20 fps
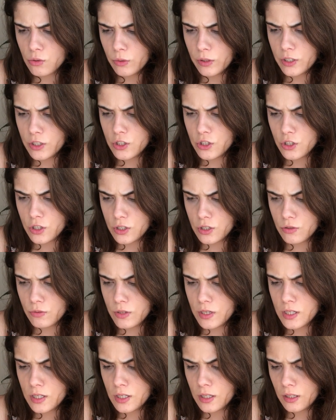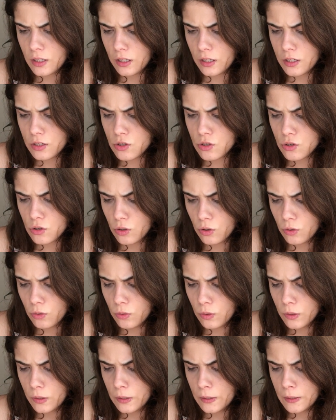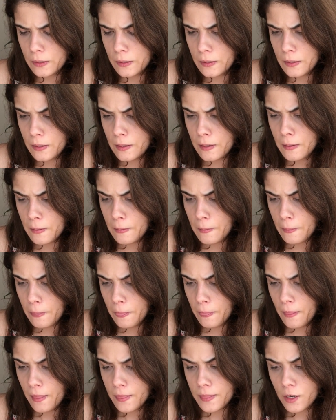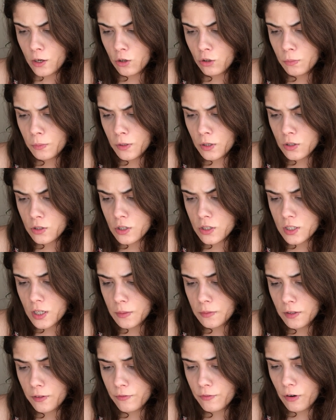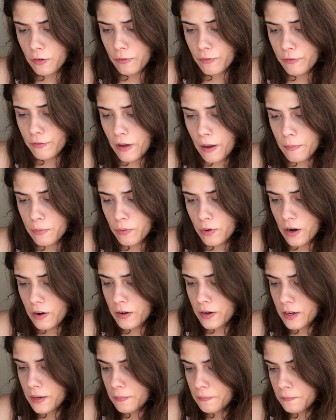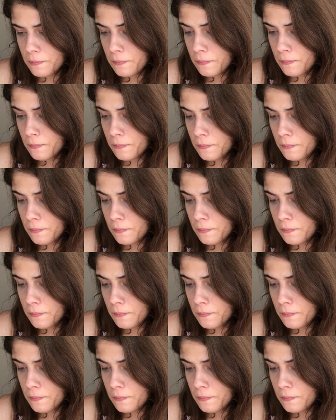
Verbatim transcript: to it just recently. So there could be also something from February